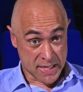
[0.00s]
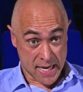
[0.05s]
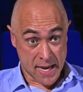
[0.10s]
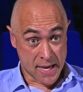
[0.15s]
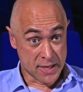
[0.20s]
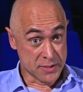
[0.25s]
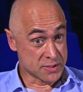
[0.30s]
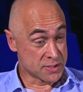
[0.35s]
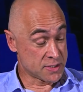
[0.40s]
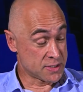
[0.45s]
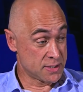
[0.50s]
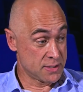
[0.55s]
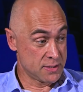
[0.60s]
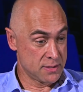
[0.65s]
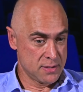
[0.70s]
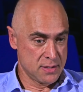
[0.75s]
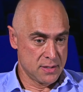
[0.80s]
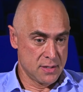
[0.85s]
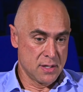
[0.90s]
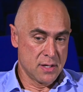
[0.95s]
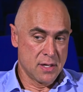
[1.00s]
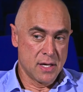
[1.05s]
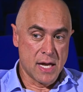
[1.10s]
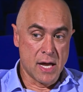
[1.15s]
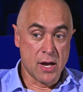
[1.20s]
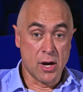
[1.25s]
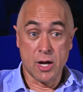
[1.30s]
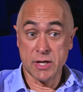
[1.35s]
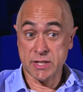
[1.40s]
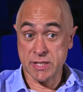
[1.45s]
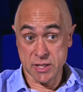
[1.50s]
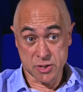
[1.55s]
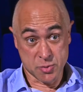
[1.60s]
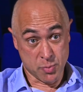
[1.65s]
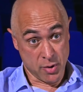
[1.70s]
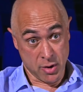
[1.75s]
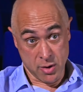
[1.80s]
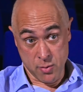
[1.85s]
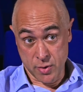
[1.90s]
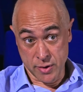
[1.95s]
house, and I
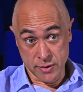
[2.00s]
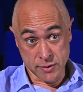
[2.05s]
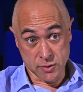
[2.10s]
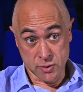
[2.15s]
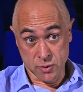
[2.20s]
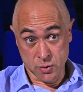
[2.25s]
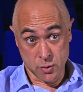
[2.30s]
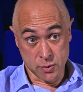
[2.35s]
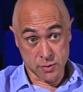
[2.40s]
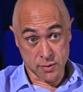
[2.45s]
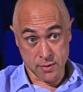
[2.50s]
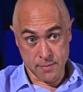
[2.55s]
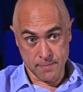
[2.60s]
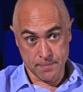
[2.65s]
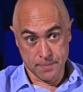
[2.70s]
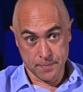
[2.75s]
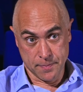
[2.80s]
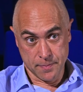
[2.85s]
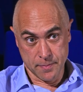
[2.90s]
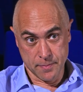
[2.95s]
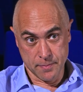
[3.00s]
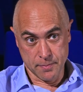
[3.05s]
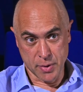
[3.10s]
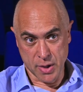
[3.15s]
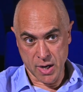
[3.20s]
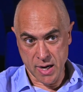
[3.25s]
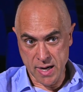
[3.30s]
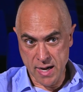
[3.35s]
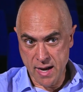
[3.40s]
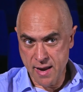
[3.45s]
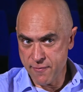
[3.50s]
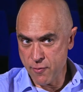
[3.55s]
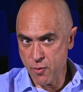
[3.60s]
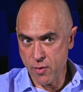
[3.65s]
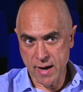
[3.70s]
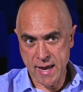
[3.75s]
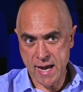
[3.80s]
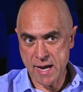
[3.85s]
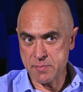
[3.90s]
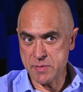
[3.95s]
desperately wanted to talk to them. But I never
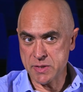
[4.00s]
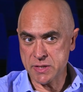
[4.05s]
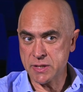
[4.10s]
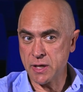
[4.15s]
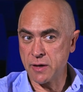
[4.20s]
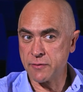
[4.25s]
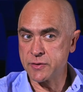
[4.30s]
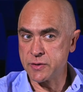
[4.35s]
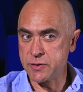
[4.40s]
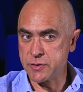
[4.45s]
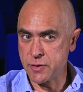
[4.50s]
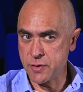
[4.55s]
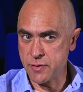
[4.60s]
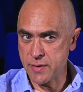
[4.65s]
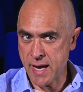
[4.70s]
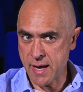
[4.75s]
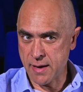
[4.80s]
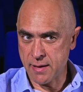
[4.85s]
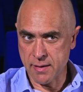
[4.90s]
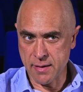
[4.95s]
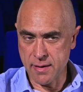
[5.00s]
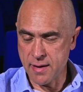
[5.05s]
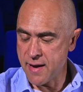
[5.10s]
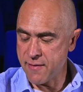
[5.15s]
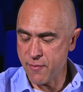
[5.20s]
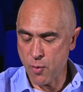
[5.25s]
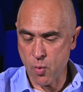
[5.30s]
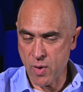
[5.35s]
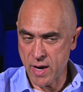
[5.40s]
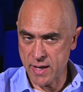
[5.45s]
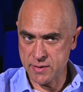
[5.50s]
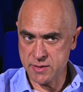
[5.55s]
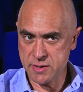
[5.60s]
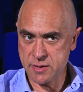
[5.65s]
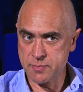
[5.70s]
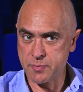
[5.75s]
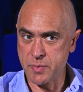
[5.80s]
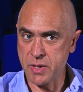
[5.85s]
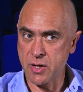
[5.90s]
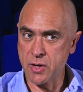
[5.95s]
allowed myself to do that, never
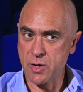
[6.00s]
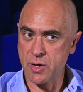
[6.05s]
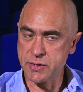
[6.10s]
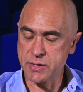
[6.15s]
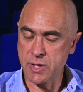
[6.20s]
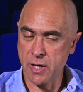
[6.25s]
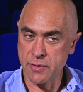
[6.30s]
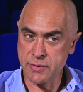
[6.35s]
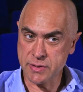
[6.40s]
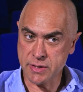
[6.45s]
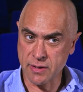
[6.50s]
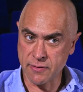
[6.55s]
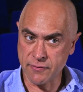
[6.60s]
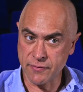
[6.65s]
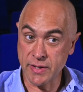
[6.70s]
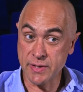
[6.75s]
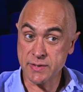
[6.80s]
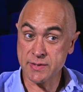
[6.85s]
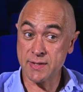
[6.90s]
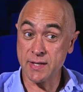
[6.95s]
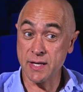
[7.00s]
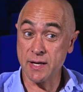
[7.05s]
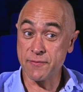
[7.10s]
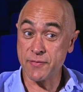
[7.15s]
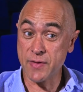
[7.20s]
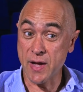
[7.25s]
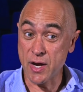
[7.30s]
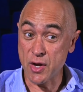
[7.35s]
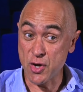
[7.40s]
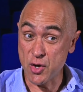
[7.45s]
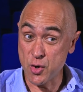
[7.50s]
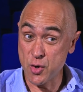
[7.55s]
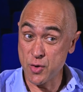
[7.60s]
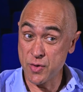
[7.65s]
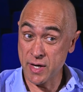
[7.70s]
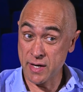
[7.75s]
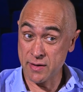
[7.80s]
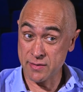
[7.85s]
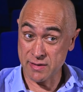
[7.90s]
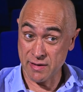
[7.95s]
once, because I was convinced that if they knew
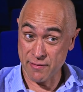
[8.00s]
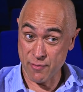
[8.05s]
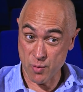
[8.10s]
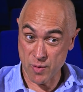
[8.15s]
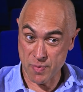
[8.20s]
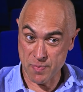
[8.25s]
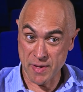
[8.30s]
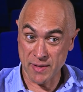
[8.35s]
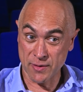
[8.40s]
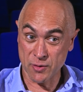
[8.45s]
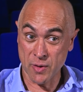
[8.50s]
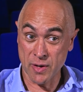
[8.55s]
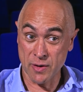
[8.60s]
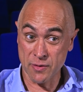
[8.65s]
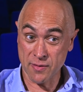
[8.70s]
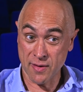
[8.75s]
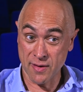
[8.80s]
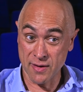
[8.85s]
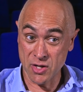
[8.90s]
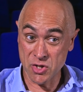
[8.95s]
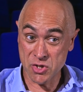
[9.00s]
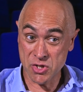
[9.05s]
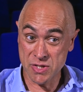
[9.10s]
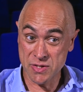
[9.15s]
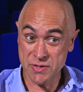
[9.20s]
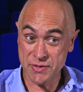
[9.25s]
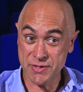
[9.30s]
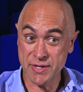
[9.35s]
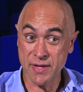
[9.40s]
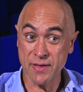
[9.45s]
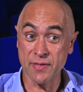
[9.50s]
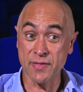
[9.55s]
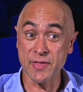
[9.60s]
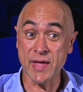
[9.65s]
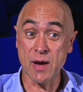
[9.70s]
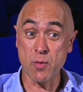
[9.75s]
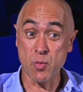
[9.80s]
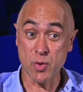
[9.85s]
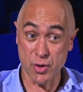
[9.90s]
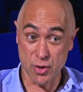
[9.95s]
that I was living with mental health conditions,
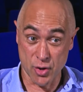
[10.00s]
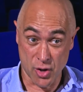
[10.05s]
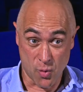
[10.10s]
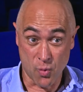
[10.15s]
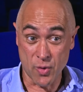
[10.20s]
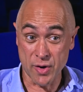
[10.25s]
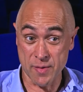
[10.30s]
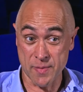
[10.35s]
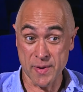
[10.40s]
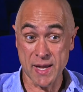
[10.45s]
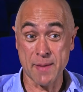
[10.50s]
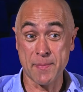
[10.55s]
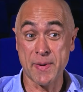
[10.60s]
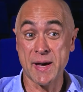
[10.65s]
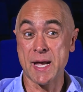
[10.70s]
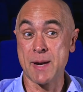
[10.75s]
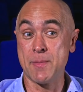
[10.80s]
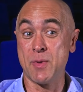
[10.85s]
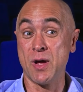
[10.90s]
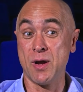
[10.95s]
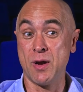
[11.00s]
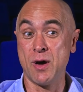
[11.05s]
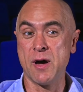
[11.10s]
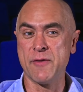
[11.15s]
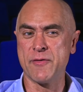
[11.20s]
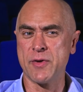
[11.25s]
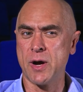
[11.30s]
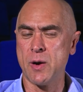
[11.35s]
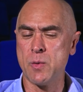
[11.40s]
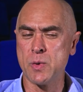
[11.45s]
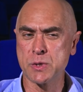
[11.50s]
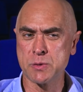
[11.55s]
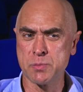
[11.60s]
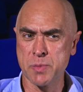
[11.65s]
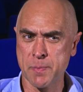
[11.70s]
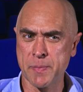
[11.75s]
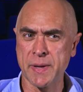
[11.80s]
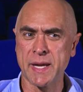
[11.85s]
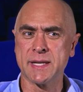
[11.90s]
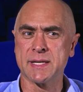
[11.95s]
they would not want to be a part of my life, and I wasn't
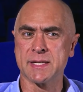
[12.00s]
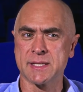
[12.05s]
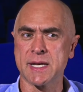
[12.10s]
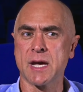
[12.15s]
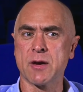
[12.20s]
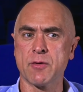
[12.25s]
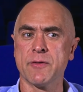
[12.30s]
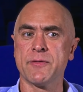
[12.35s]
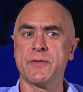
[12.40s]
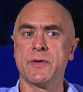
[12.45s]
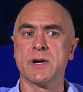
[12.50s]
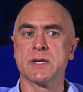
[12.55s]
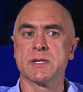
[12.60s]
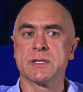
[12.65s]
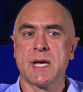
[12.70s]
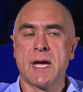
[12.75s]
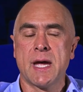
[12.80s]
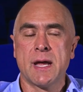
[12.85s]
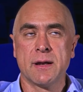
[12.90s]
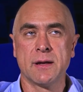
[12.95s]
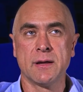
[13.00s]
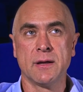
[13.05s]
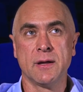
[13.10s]
prepared to sacrifice that.